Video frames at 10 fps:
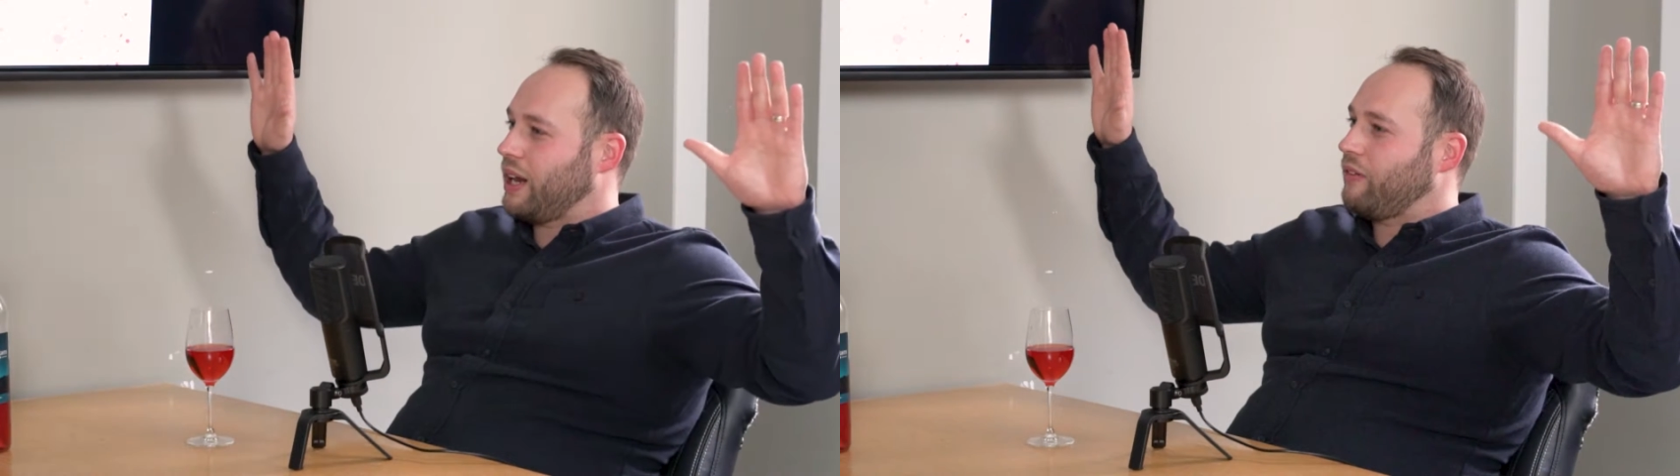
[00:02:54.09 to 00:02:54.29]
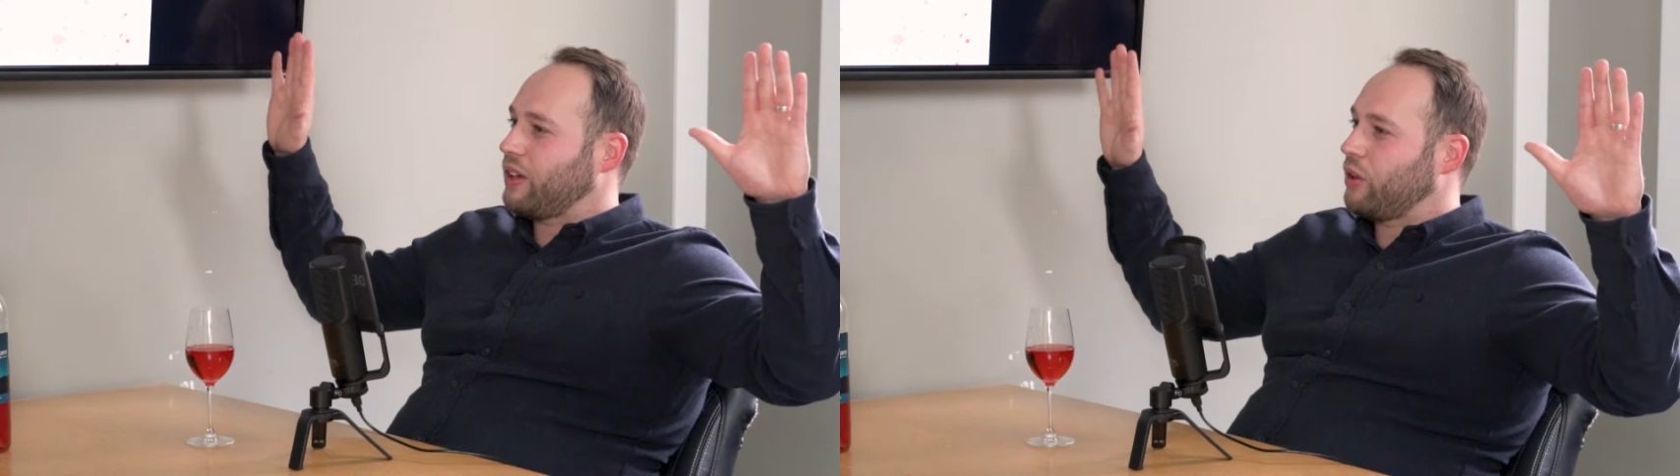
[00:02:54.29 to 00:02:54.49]

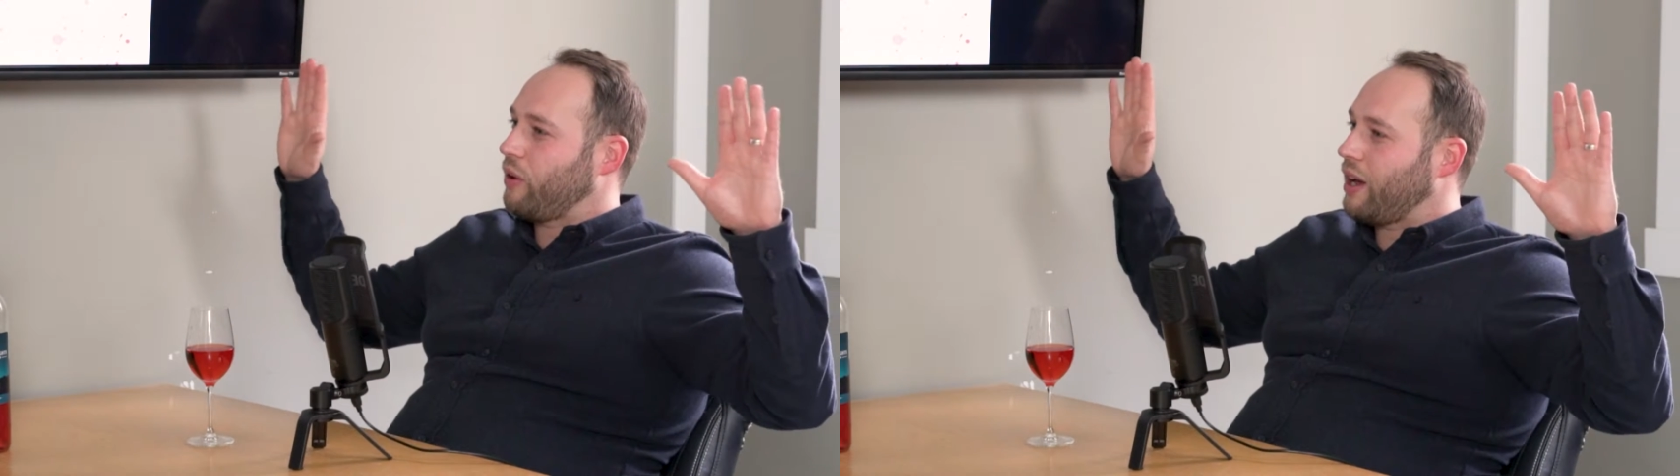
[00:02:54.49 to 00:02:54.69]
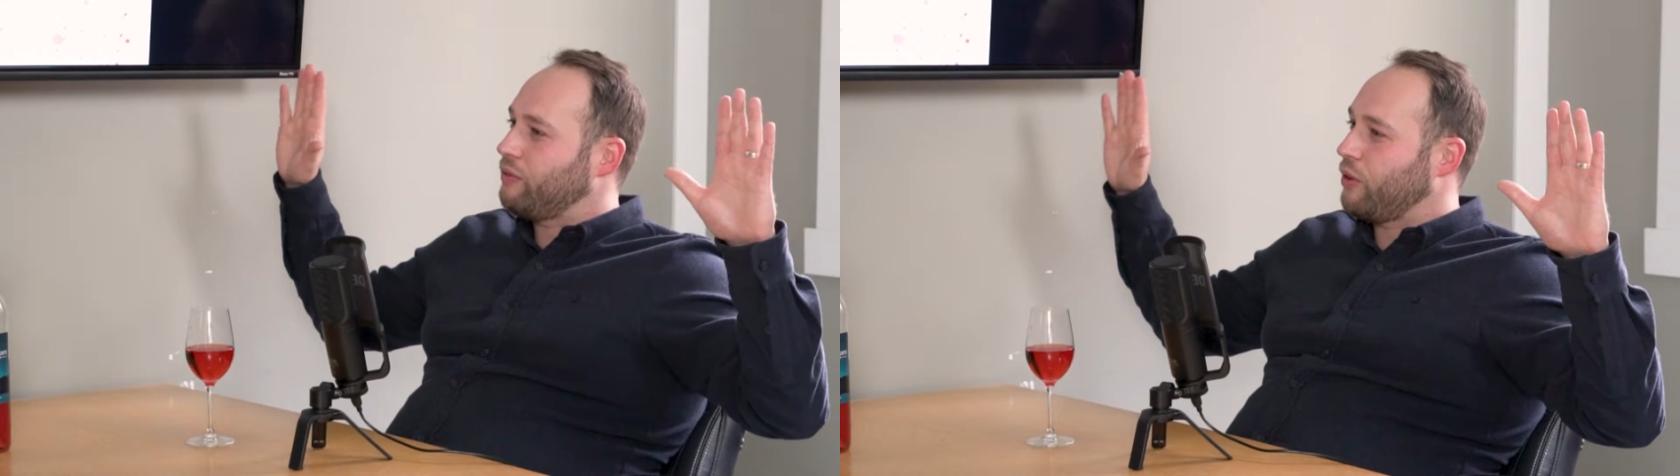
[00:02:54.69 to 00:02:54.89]
have like the
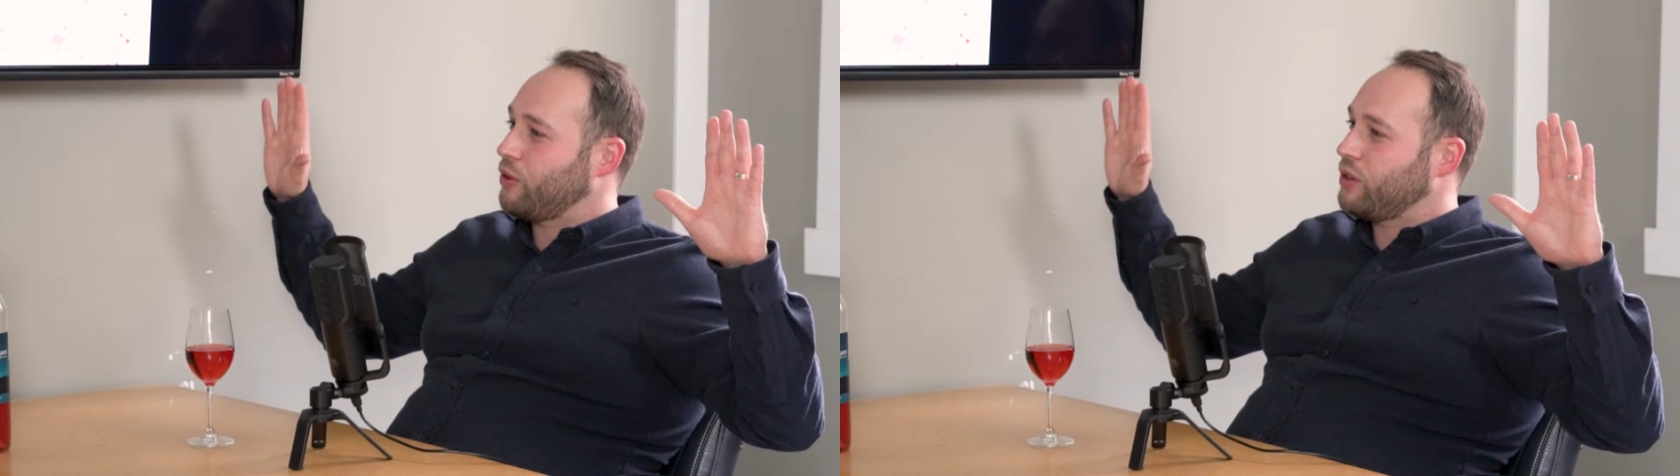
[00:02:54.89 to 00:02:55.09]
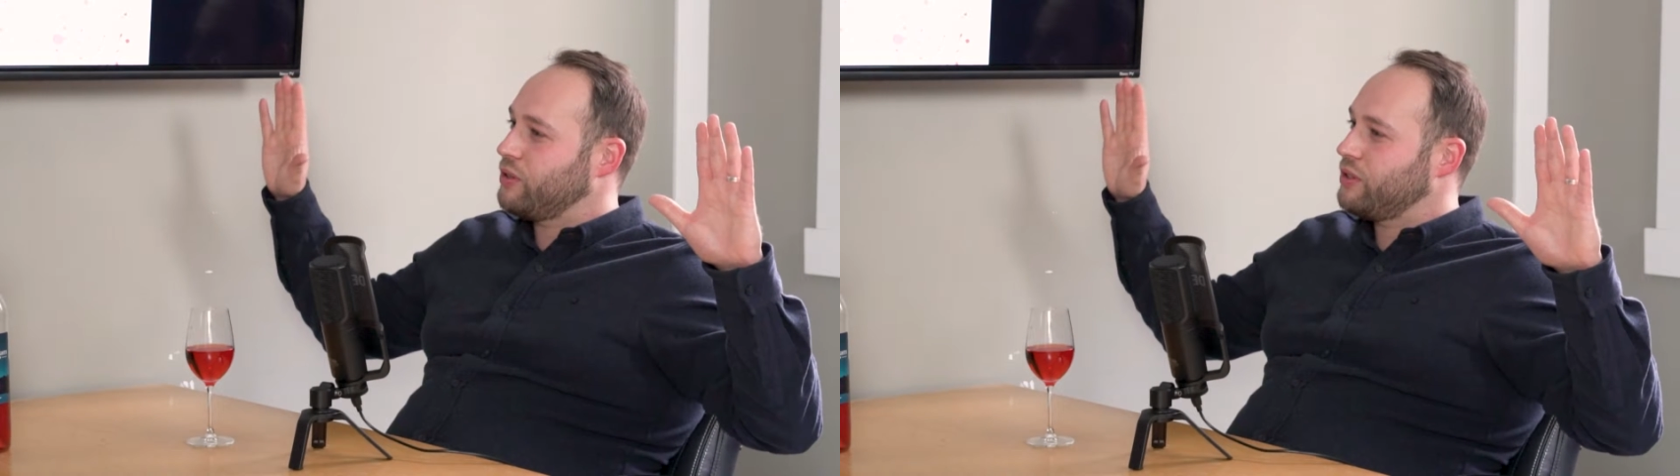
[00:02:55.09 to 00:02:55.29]
grad
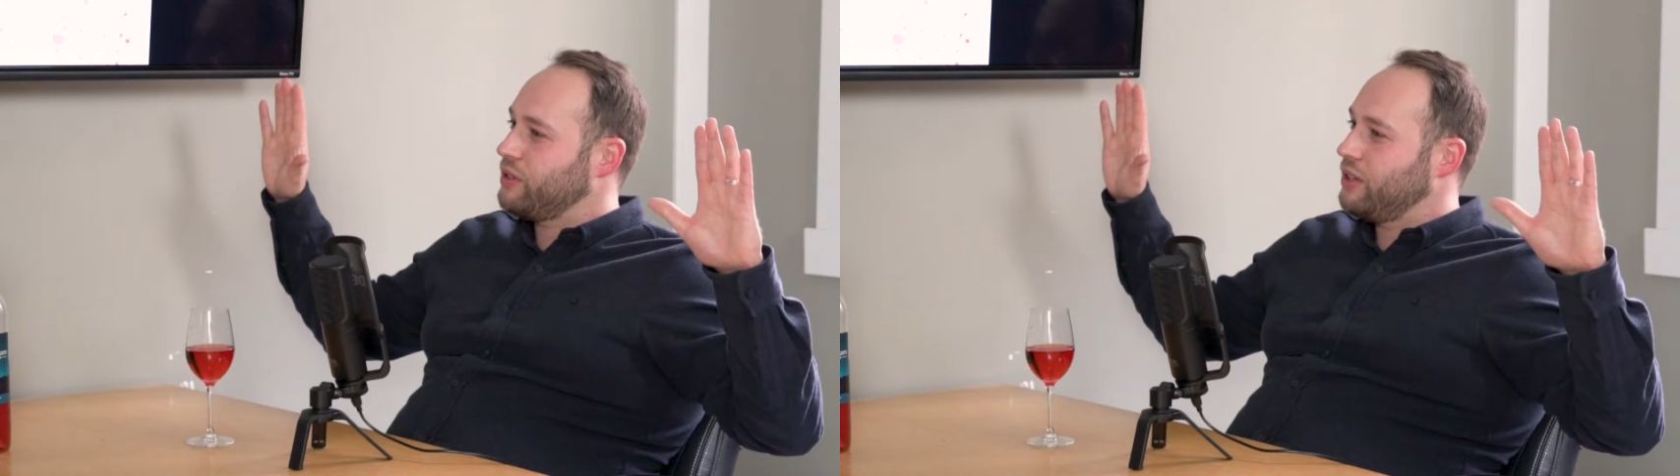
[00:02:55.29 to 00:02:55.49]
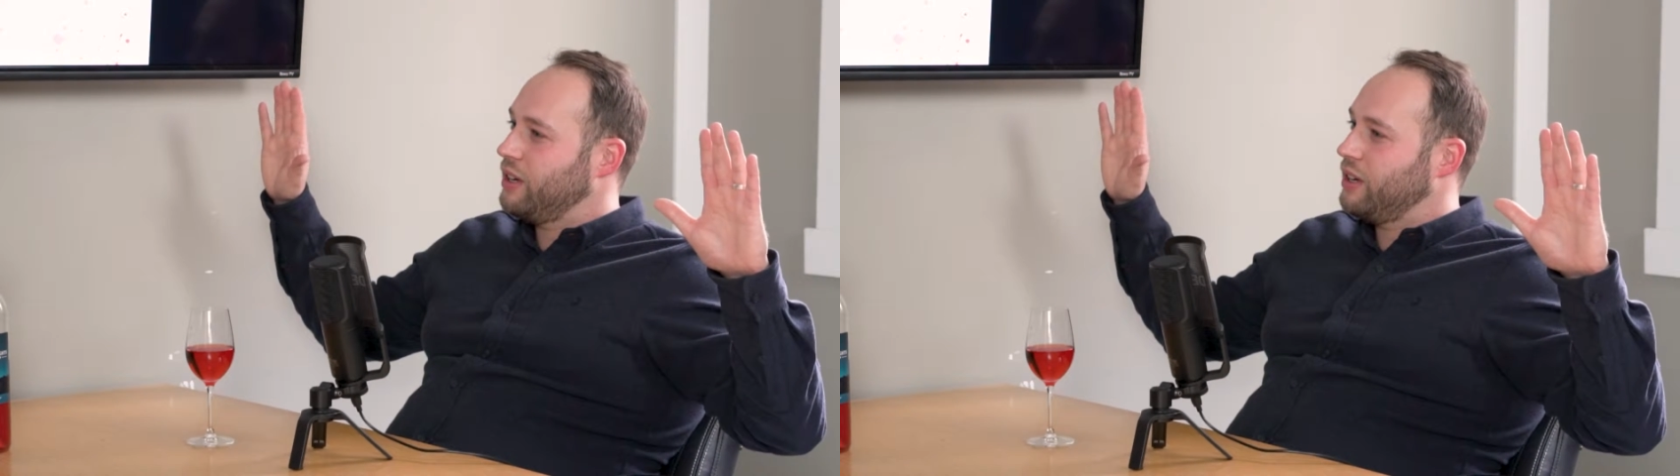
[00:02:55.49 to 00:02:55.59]
photos